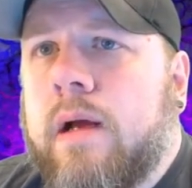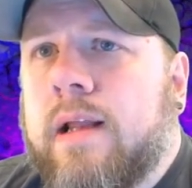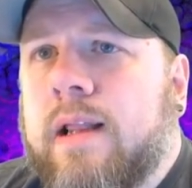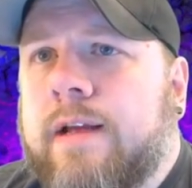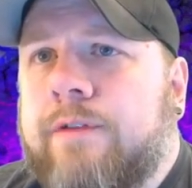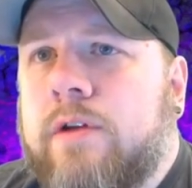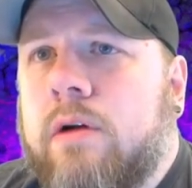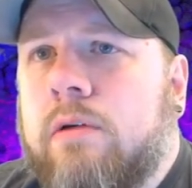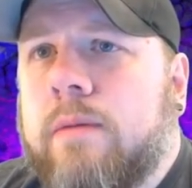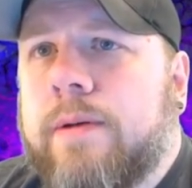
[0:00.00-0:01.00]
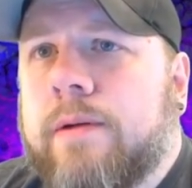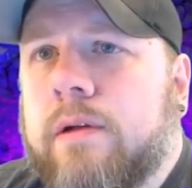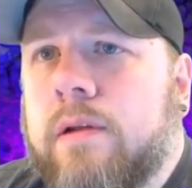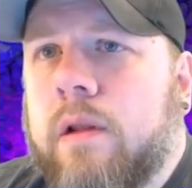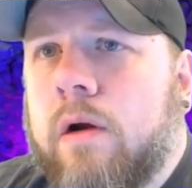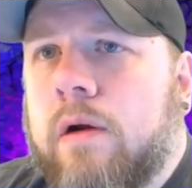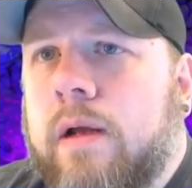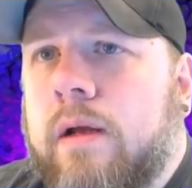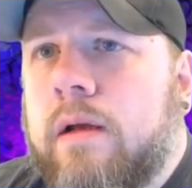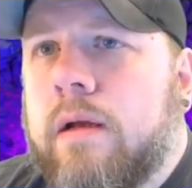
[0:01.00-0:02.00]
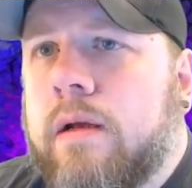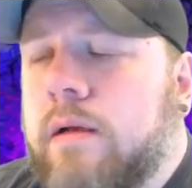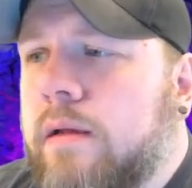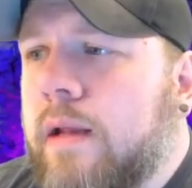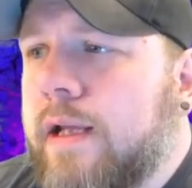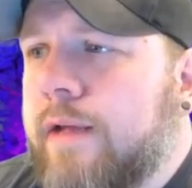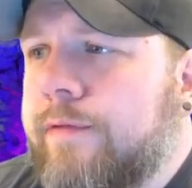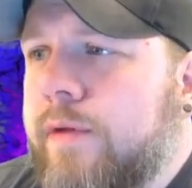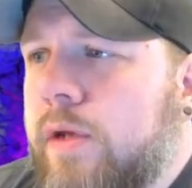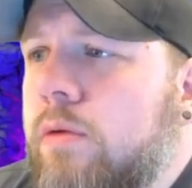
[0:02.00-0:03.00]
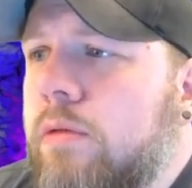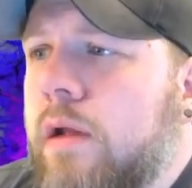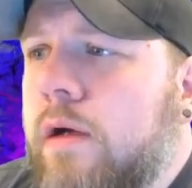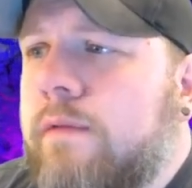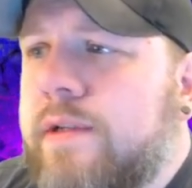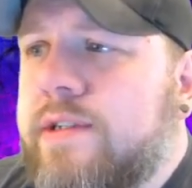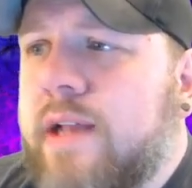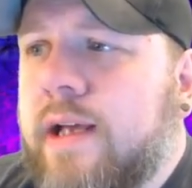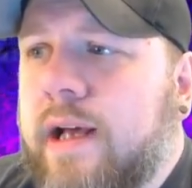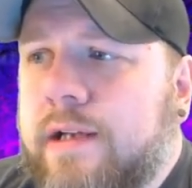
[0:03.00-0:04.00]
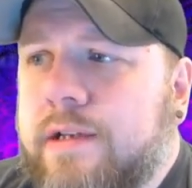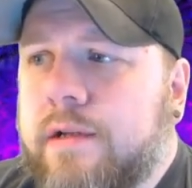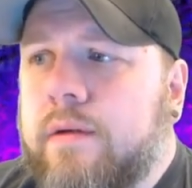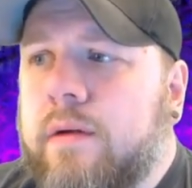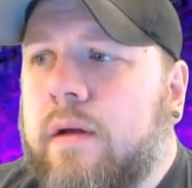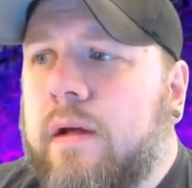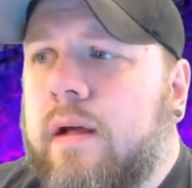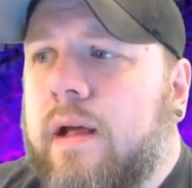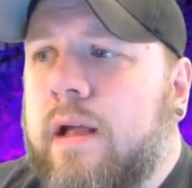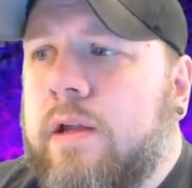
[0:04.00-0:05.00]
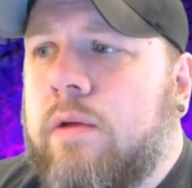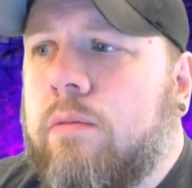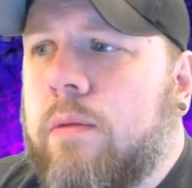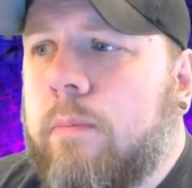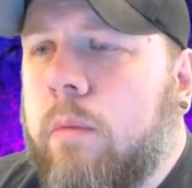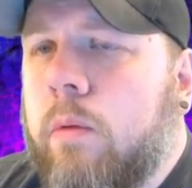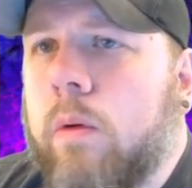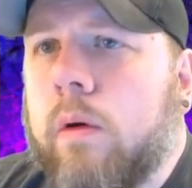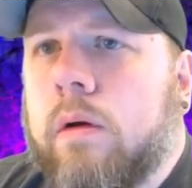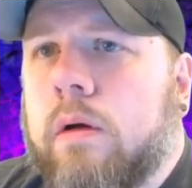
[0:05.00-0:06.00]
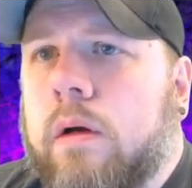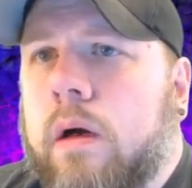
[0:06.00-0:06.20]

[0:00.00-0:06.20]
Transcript: Like, if you go up here to learning, like if you love this like I do and you want more,